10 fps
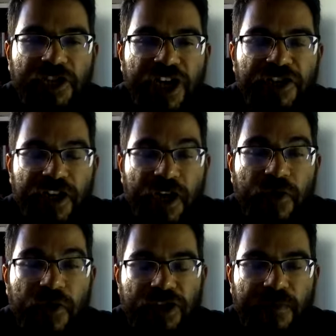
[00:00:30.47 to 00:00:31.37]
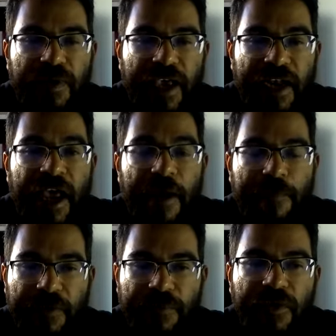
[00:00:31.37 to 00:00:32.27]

change in ownership can happen,